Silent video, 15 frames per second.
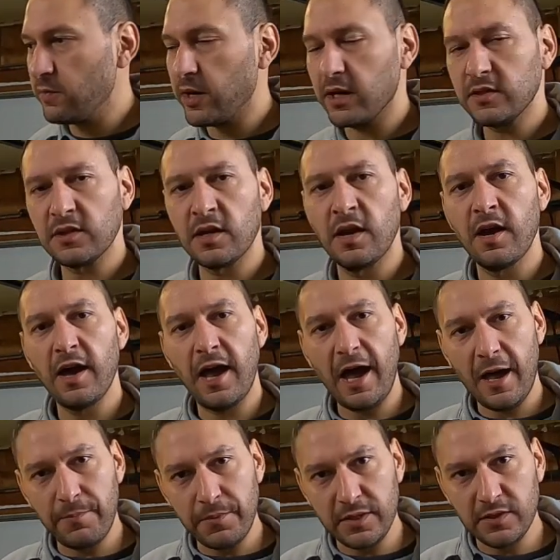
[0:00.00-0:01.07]
Bust.
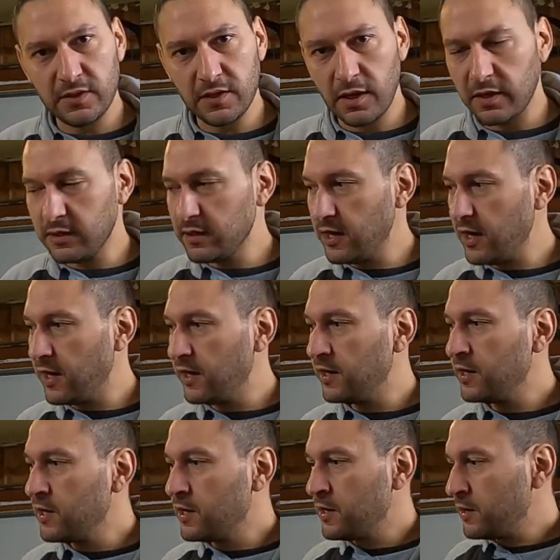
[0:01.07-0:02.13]
Happy
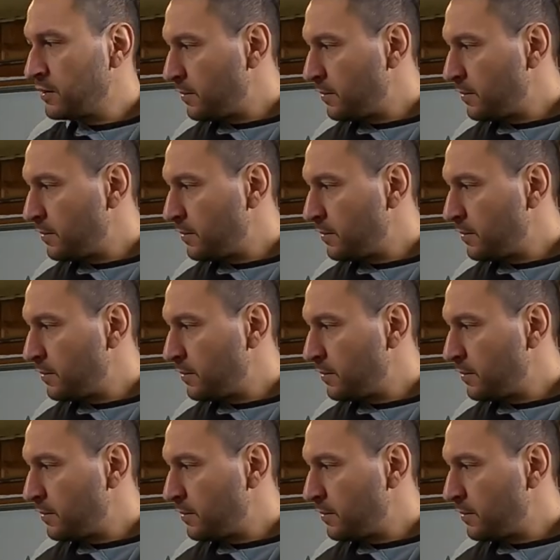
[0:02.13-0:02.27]
Sunday.